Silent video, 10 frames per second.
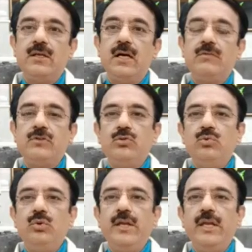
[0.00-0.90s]
after
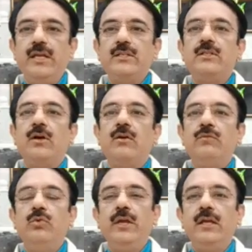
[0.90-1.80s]
2 decades of
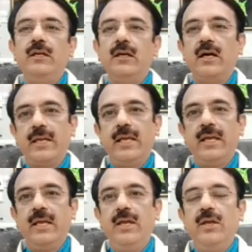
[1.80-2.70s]
doing
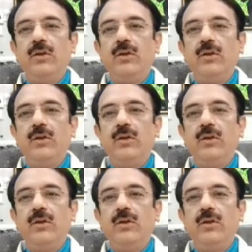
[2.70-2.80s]
RK